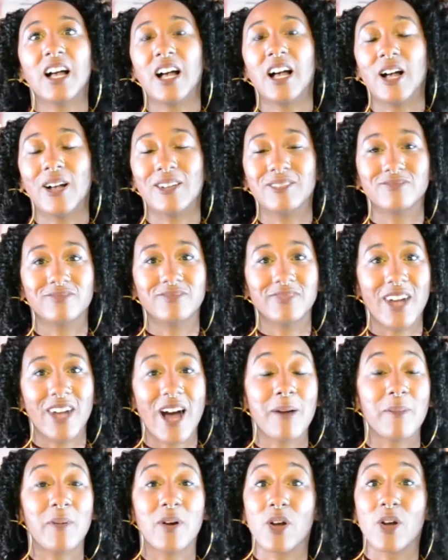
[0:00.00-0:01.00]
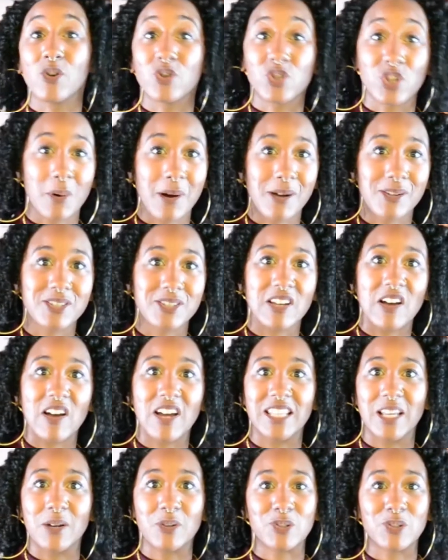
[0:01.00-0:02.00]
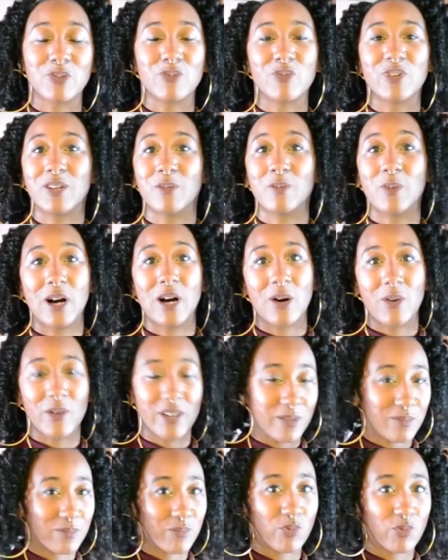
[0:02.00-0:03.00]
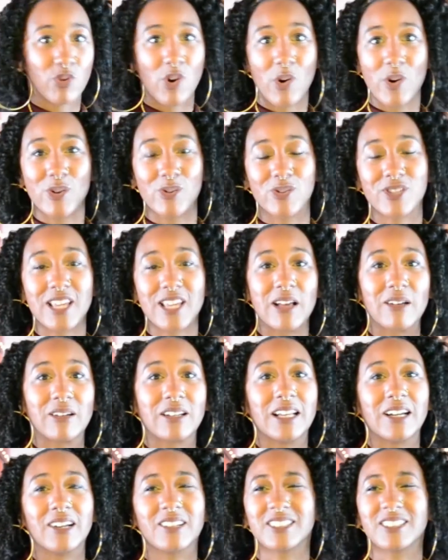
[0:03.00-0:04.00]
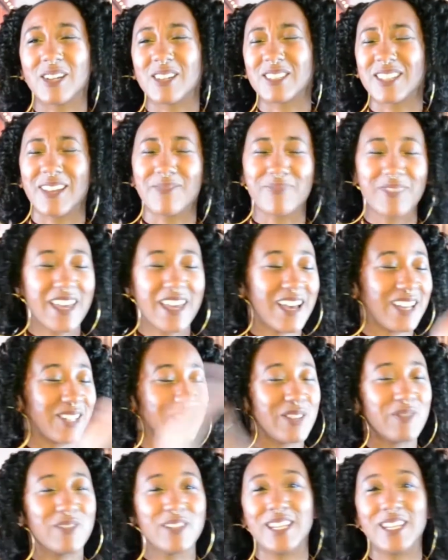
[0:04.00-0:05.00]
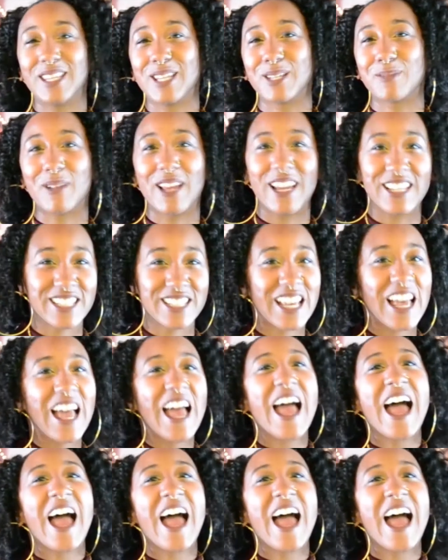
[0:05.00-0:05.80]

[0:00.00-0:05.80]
I had my own show outside that was doing really well and growing on SoundCloud. So I was like, nah, I didn't even need this place.